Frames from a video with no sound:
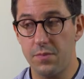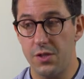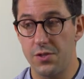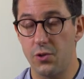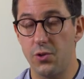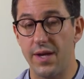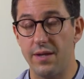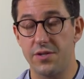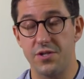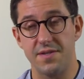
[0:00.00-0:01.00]
So you
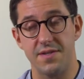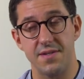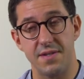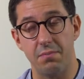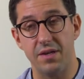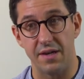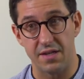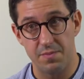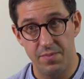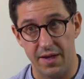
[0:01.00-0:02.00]
cannot just simply
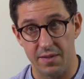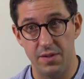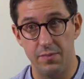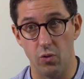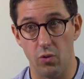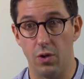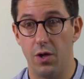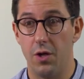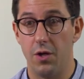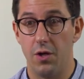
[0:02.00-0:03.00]
expect people
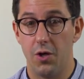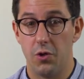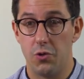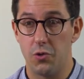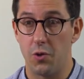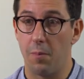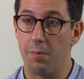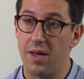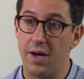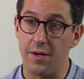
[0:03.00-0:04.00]
to
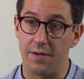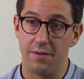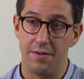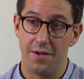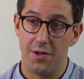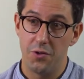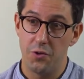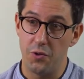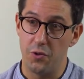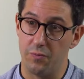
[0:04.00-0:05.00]
comply
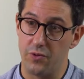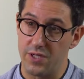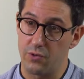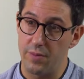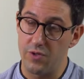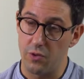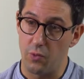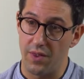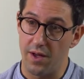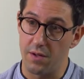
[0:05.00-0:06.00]
to prescription
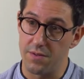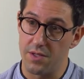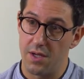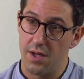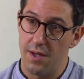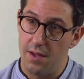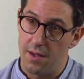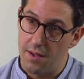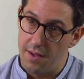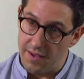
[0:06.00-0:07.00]
without
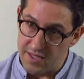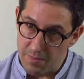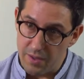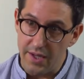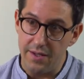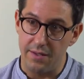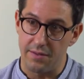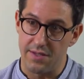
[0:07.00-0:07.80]
explaining the